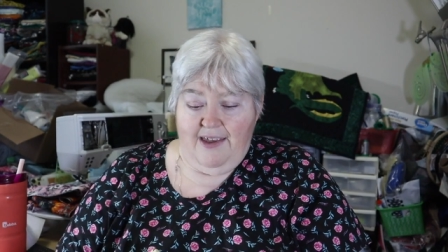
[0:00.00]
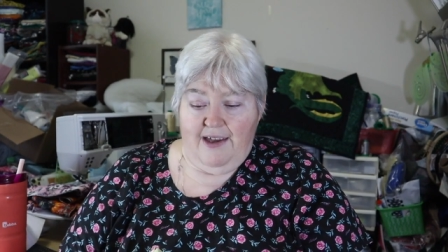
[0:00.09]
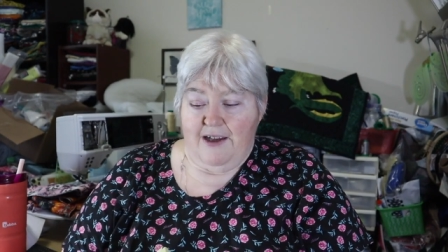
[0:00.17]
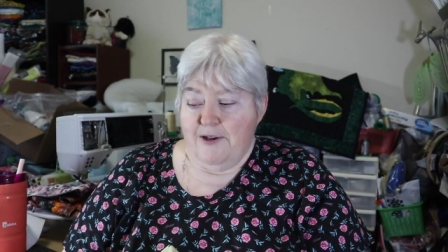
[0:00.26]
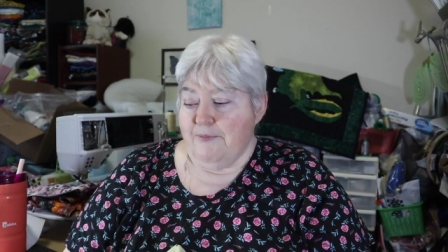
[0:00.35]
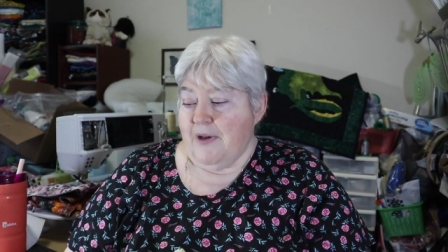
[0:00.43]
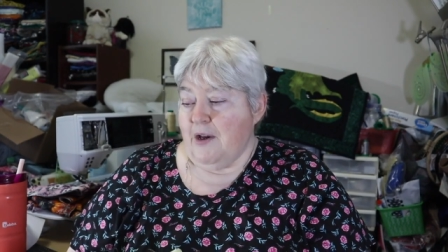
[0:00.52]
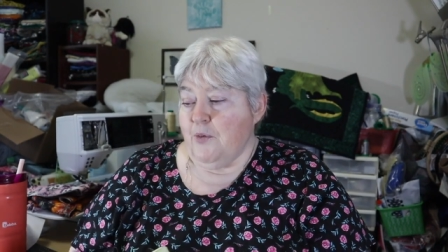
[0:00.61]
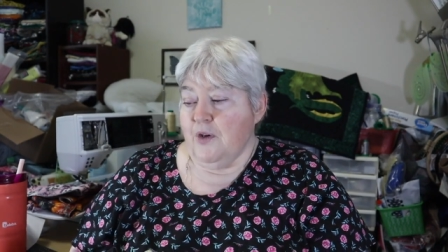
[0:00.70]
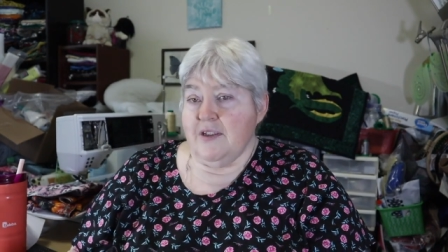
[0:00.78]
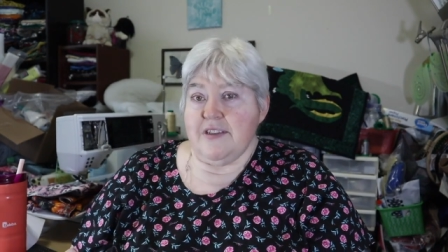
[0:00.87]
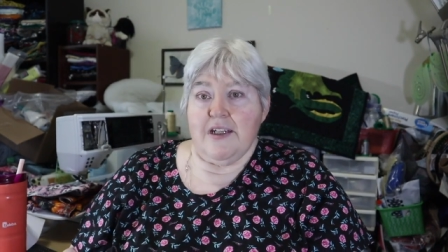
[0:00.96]
I
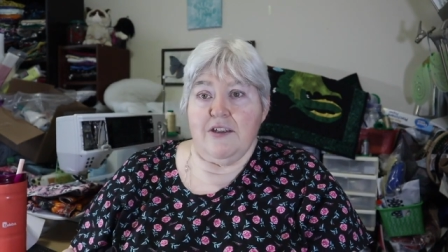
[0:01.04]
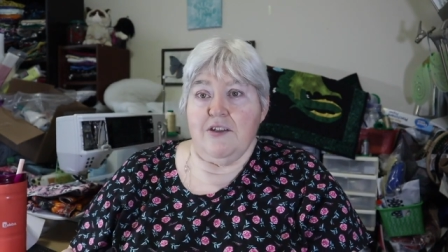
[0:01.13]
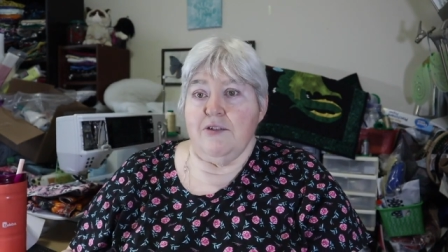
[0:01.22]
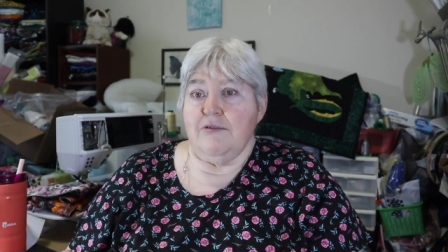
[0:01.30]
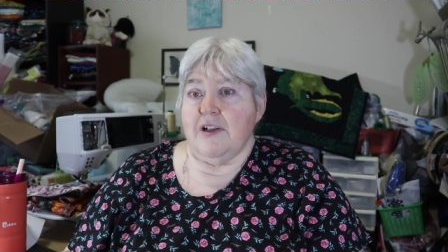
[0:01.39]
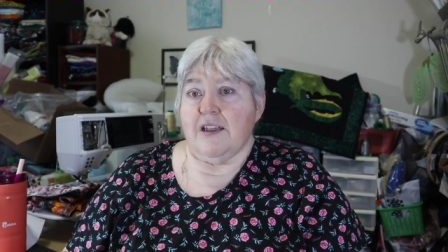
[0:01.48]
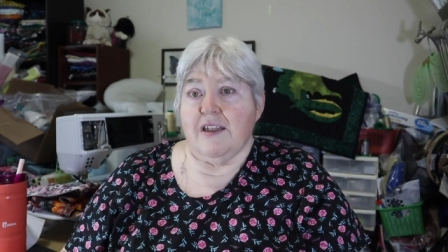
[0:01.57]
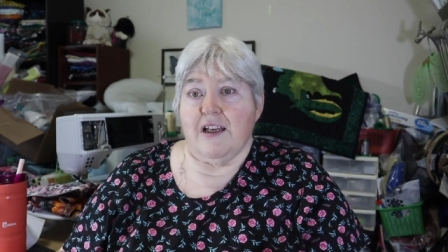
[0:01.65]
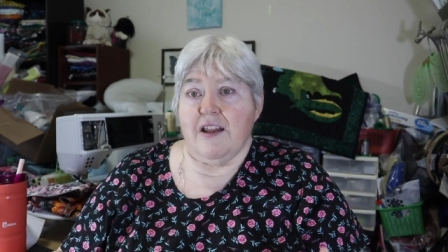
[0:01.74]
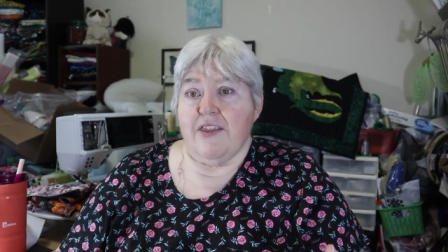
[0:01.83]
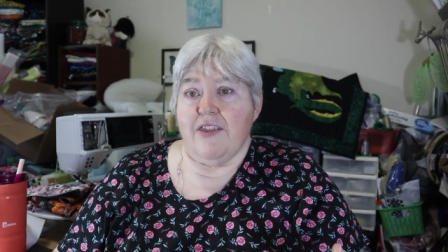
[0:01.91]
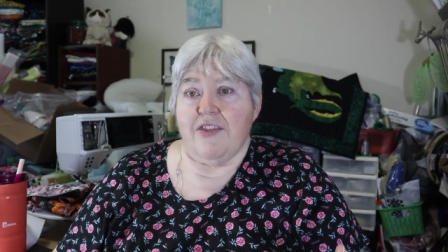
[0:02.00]
will tell you, a lot
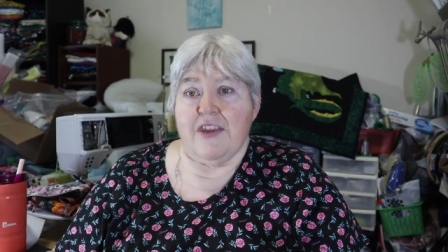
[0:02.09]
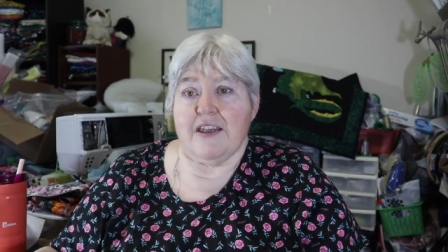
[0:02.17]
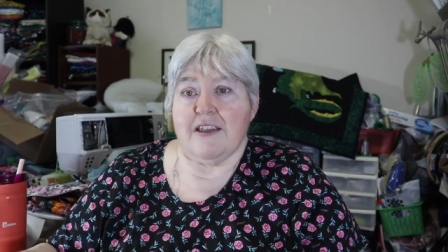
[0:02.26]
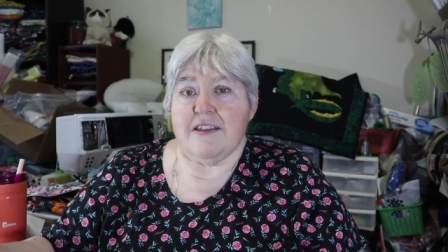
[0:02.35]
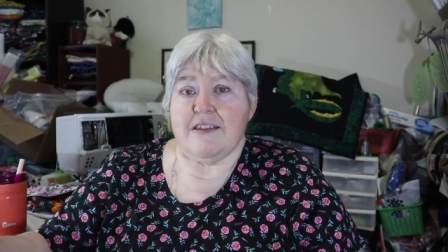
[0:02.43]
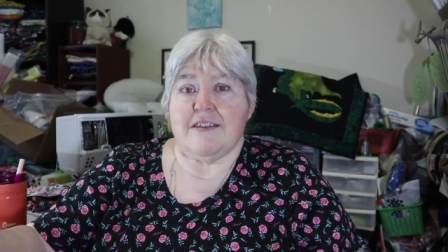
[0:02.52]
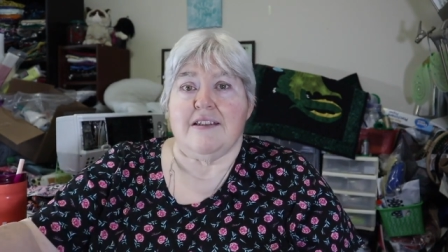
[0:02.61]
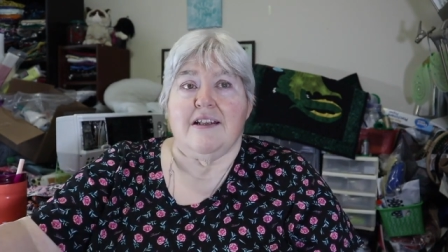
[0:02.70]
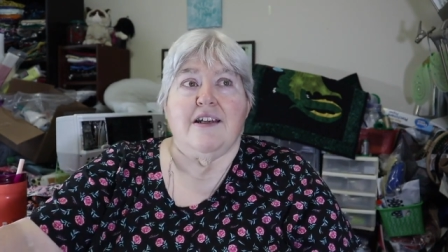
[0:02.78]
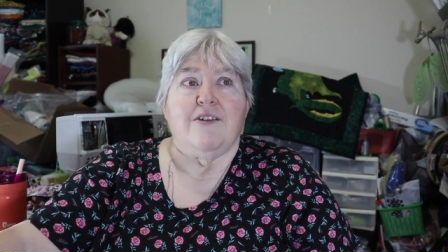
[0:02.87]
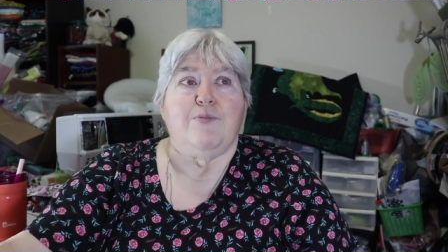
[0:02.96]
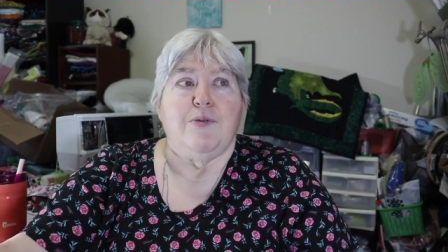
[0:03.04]
of the things that
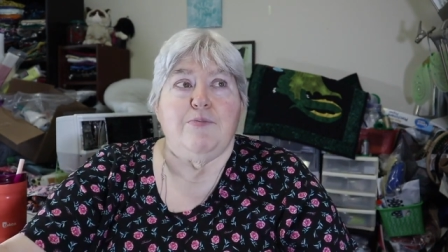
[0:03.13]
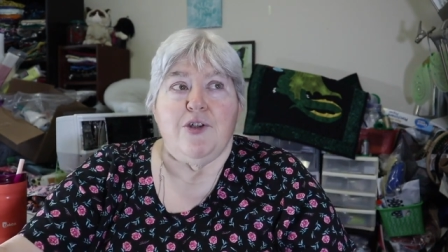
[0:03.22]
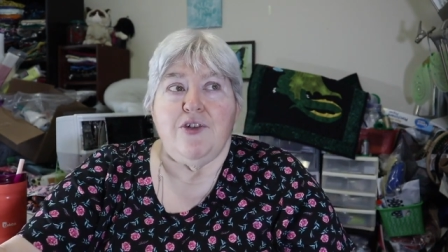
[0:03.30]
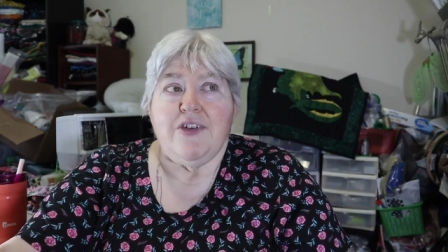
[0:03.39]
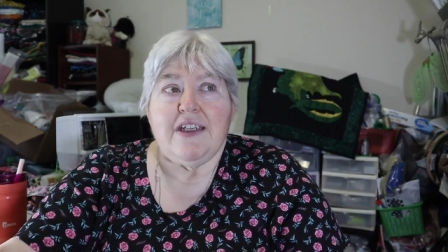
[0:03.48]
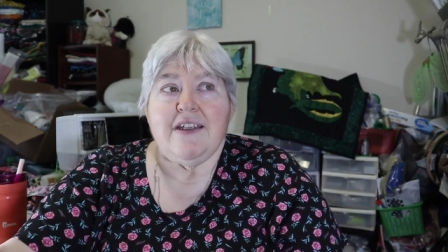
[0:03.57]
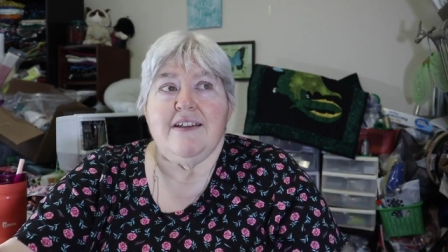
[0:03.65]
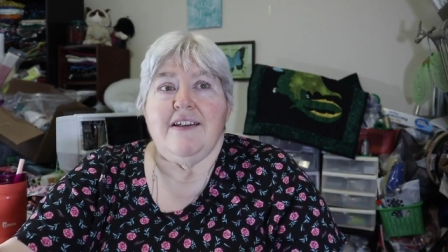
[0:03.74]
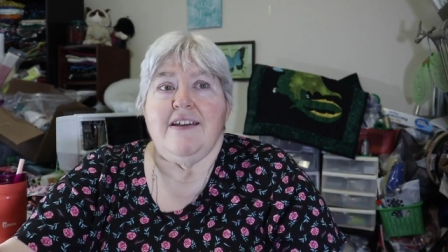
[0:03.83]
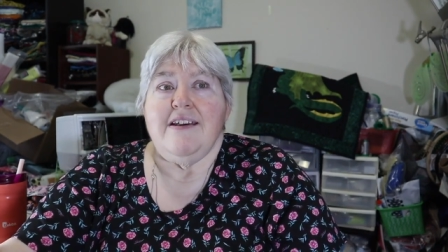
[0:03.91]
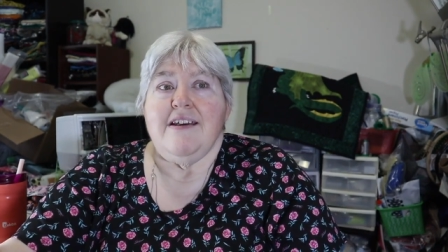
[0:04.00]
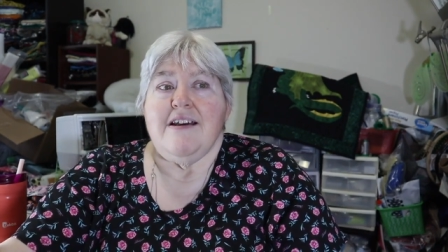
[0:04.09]
I've been moving,
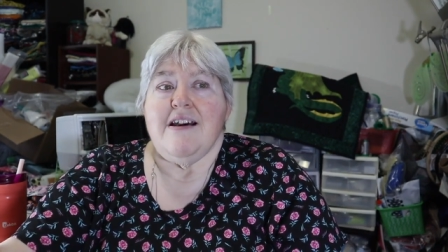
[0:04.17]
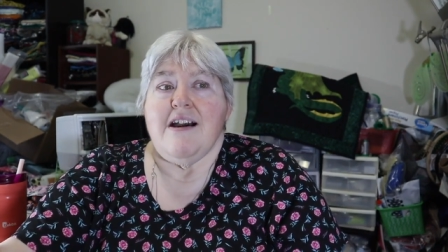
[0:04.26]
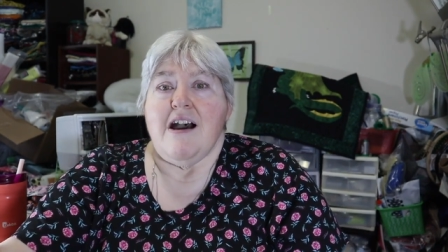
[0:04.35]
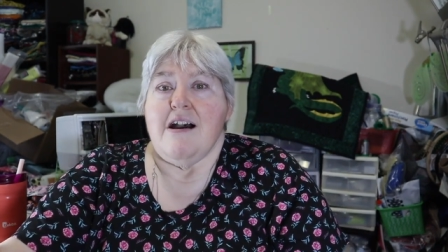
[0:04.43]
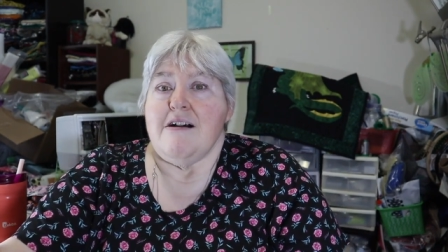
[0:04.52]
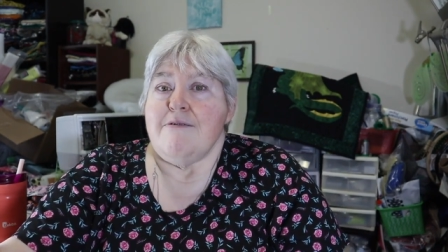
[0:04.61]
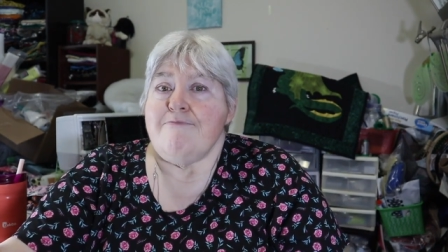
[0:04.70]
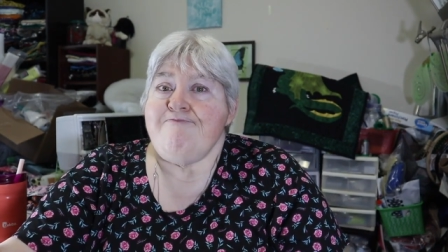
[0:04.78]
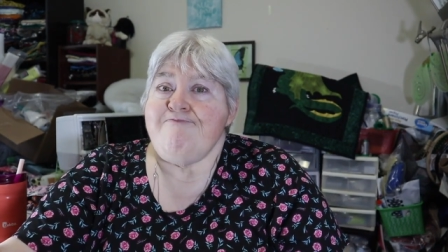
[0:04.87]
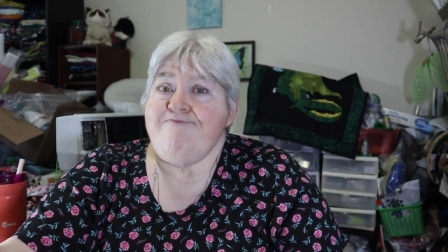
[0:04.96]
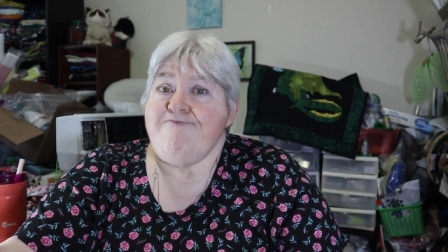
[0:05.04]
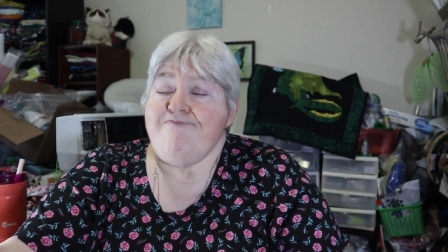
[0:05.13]

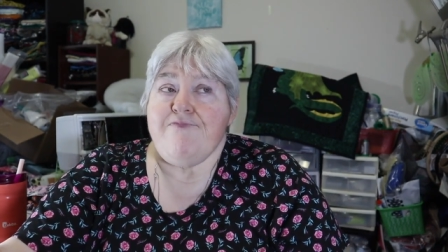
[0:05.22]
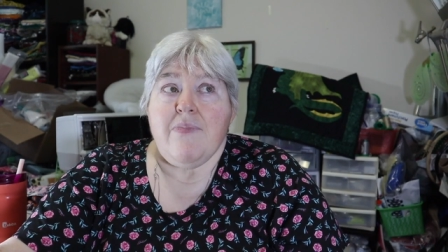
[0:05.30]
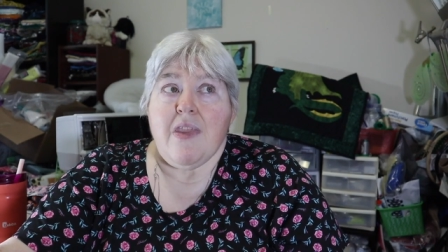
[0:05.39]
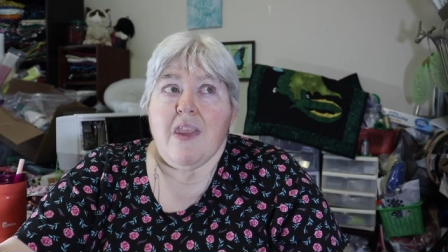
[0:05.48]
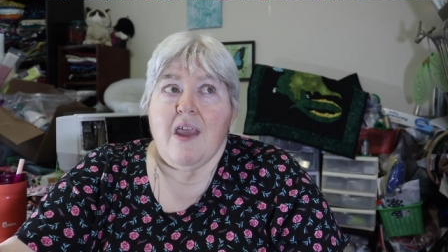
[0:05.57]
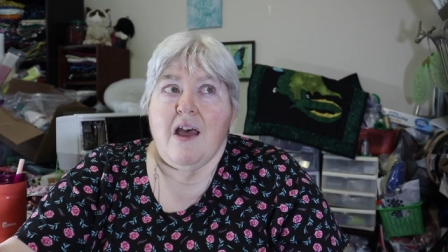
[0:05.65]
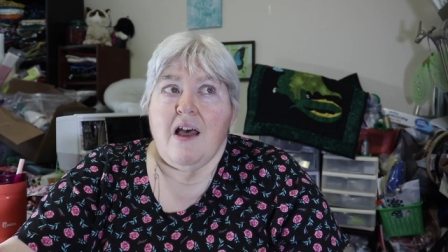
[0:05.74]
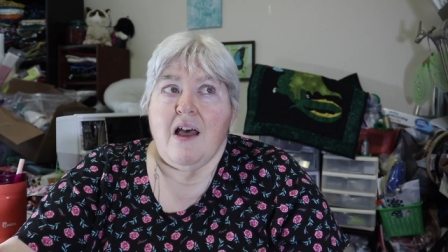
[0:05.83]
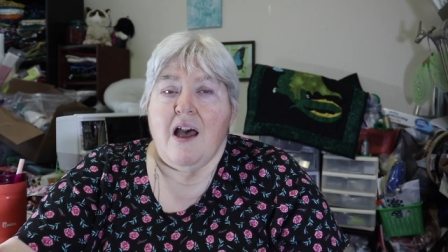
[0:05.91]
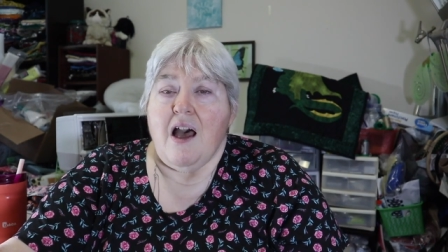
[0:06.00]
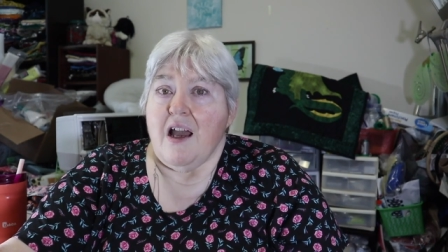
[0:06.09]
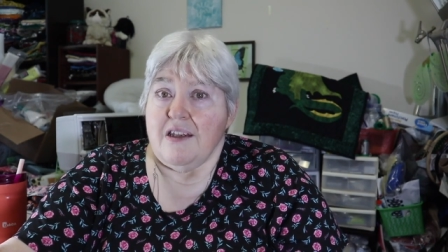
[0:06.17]

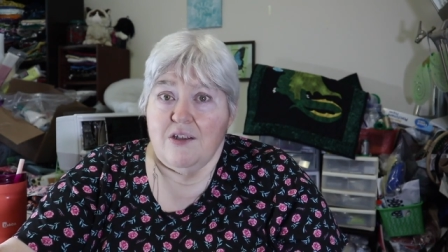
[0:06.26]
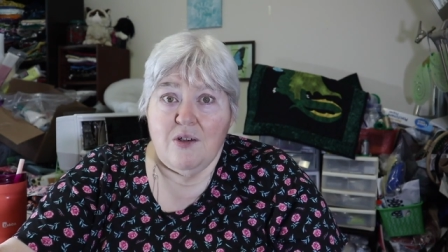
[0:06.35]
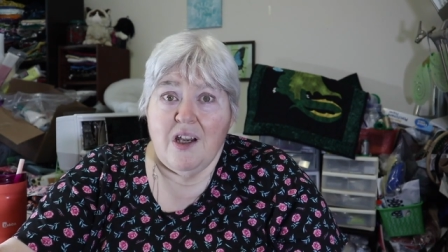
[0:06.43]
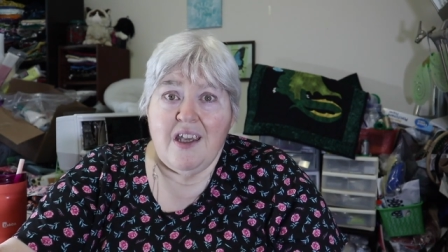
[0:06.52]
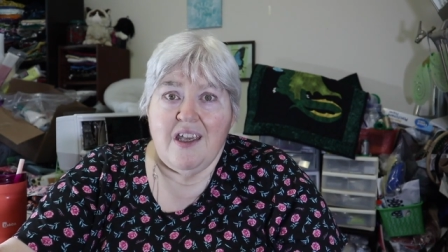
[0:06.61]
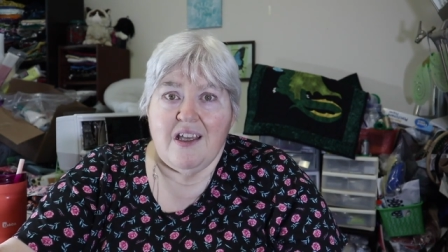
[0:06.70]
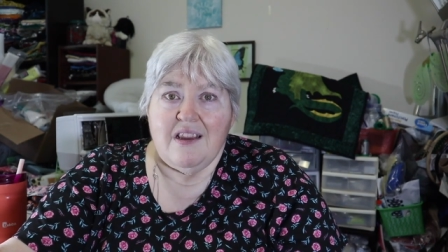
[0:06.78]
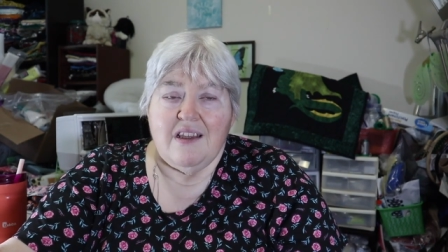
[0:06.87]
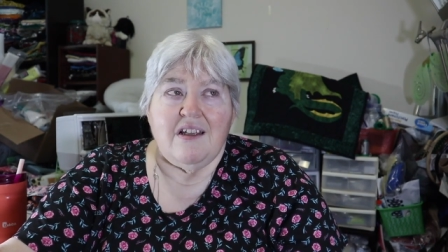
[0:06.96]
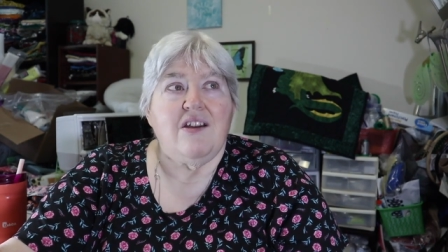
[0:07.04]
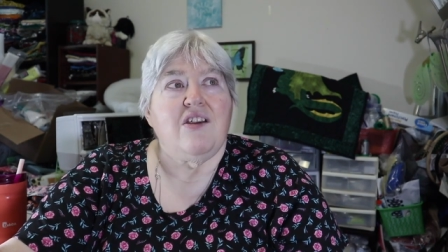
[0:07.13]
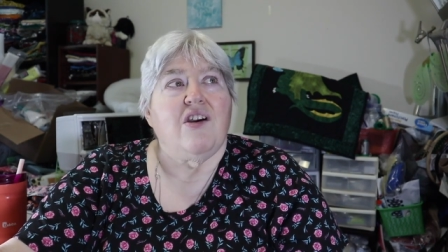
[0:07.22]
I knew I had a
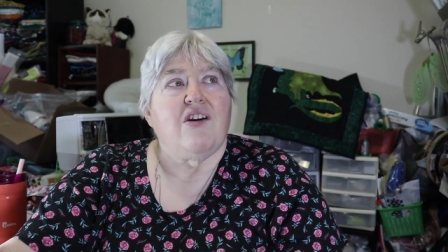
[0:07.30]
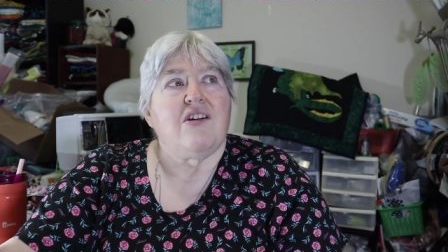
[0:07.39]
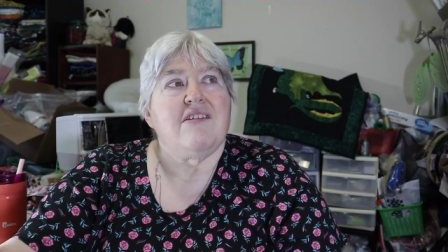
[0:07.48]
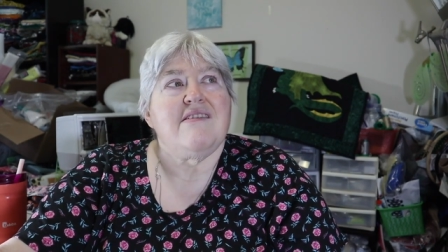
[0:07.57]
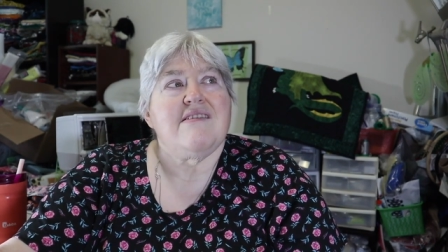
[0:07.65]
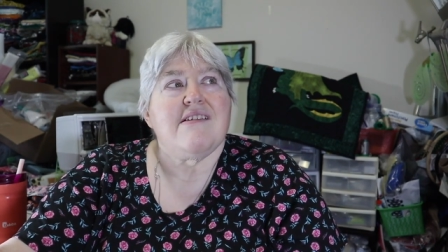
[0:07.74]
lot of yarn,